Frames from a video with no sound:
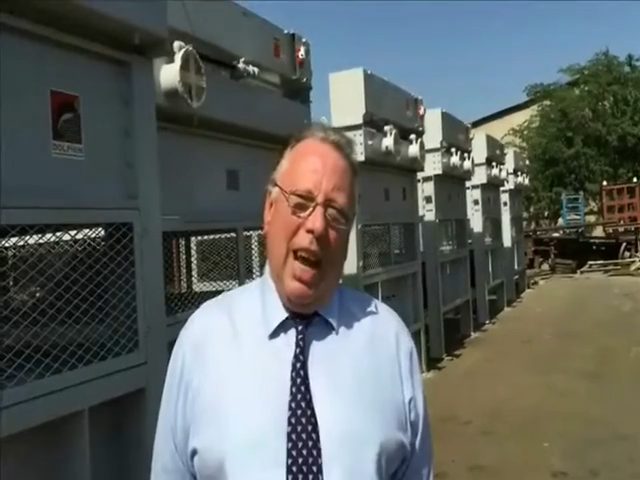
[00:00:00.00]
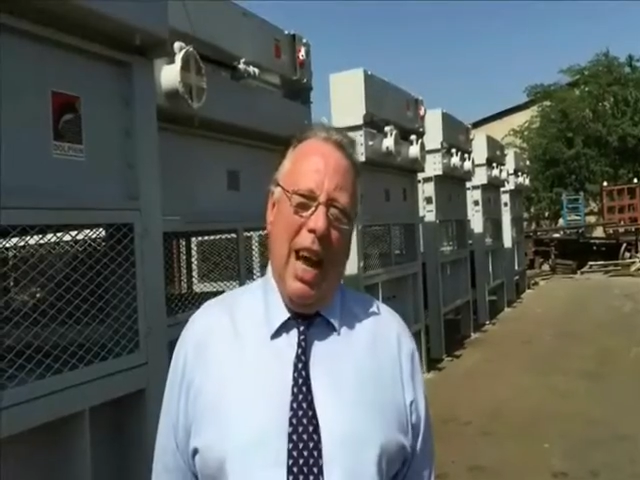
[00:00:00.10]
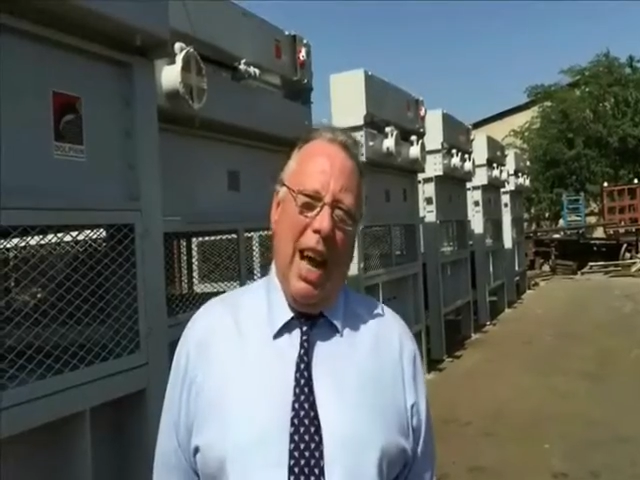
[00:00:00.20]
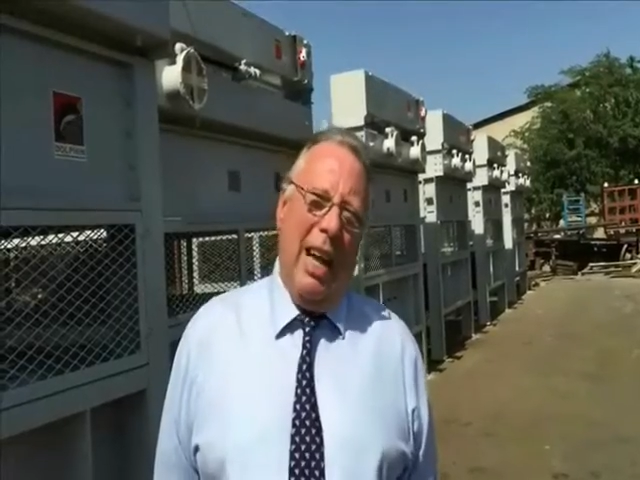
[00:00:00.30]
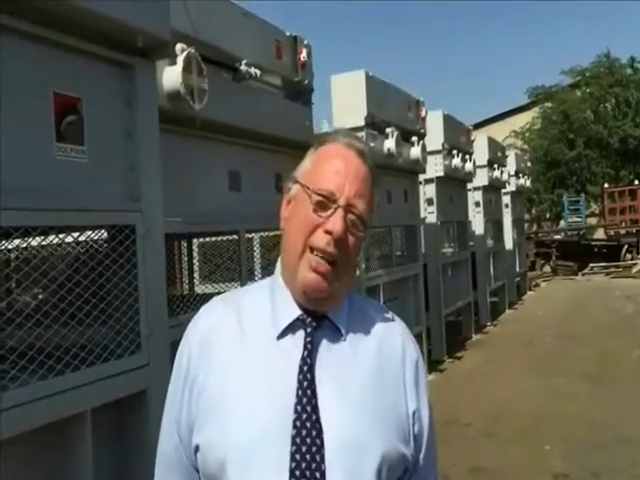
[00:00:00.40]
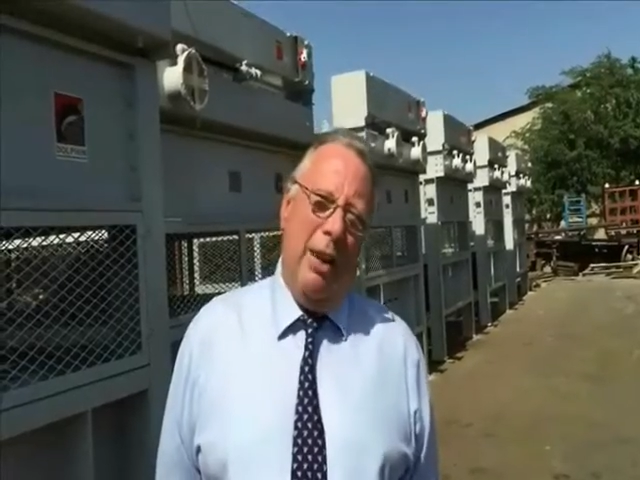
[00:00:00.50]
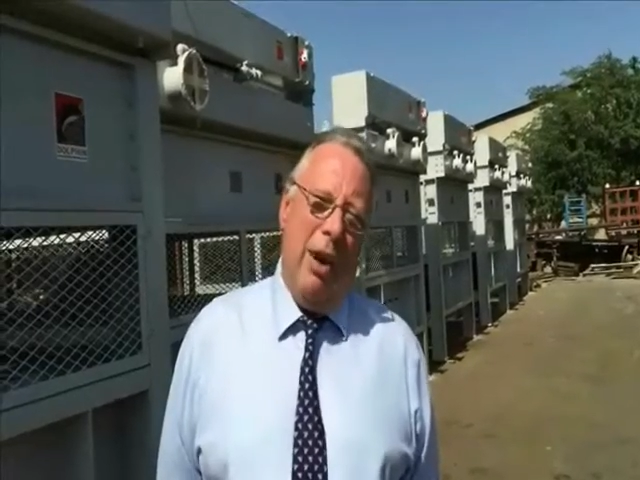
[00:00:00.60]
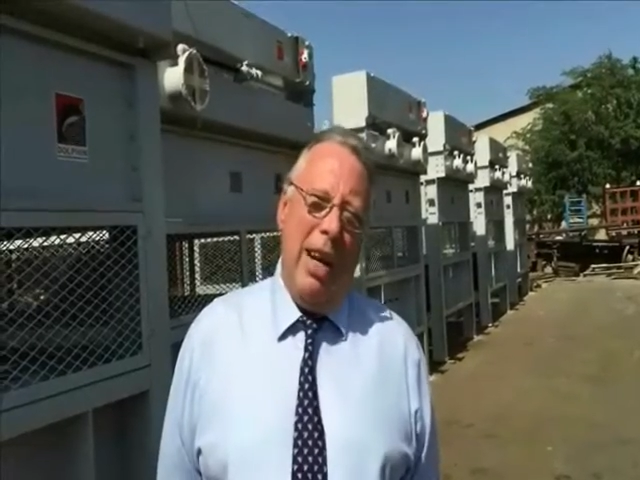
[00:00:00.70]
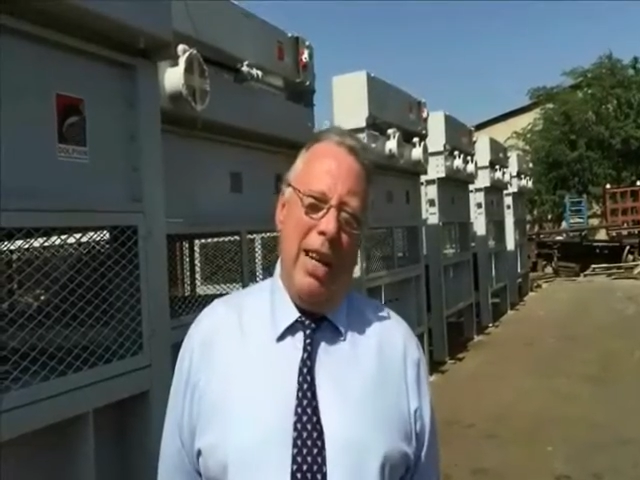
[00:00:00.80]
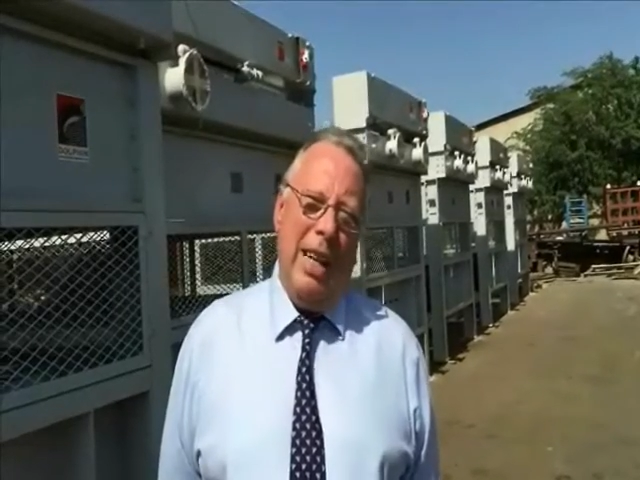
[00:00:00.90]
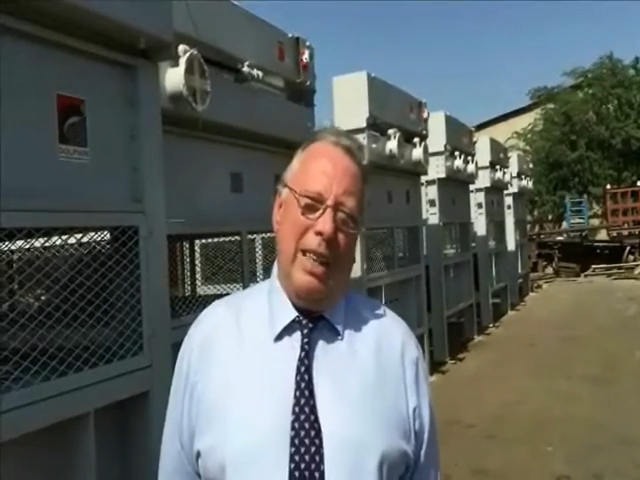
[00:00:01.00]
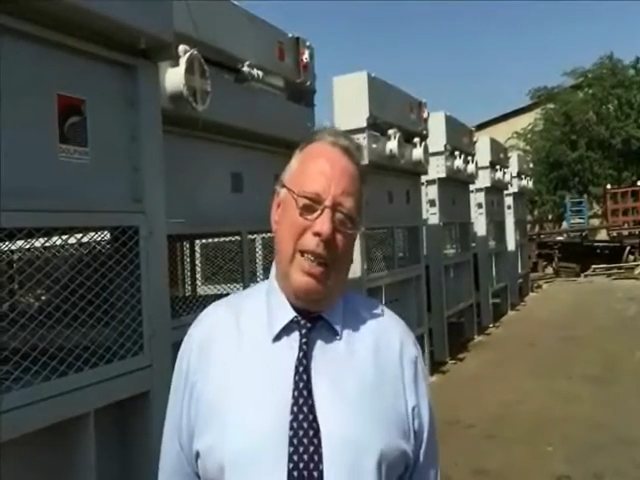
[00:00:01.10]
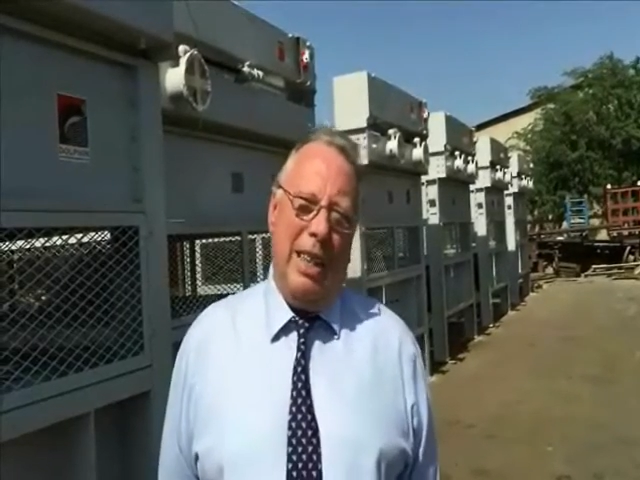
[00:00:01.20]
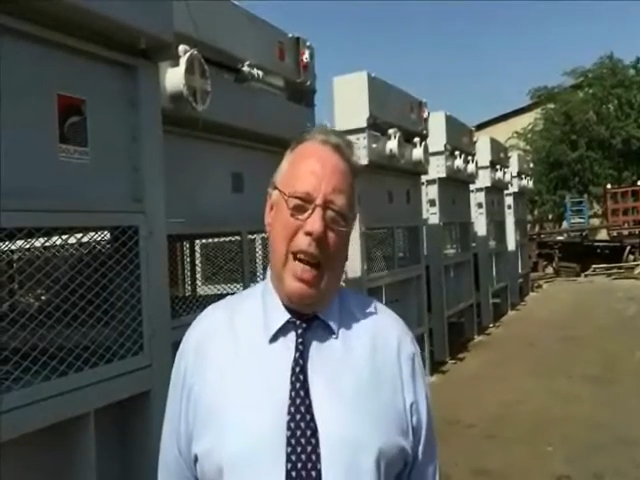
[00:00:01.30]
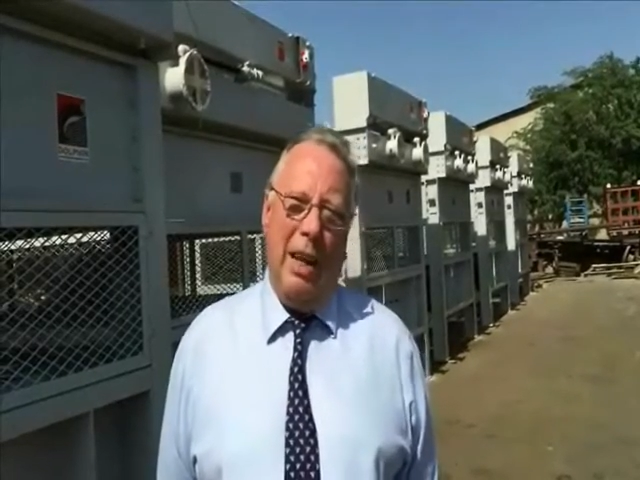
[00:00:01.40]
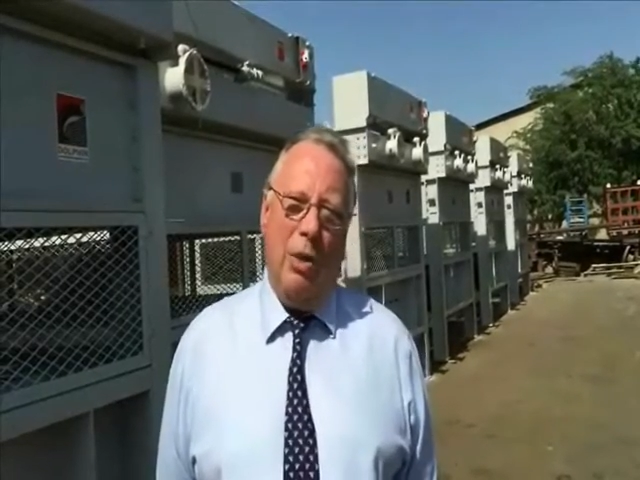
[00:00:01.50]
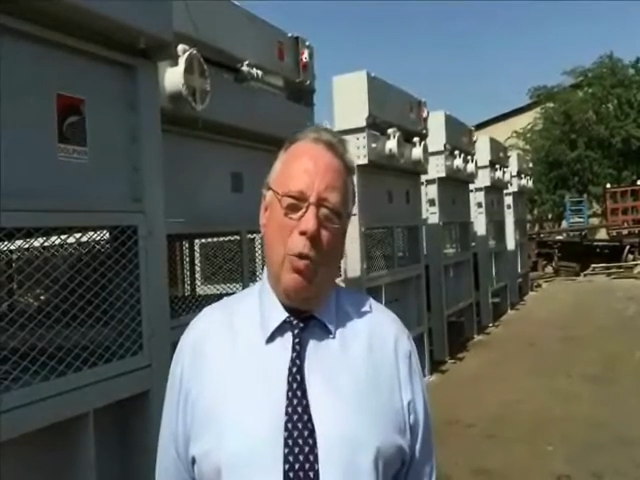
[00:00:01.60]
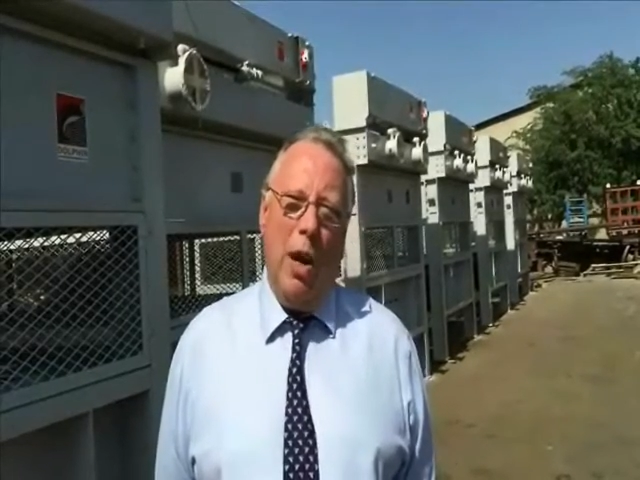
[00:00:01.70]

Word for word: and the radiators are designed to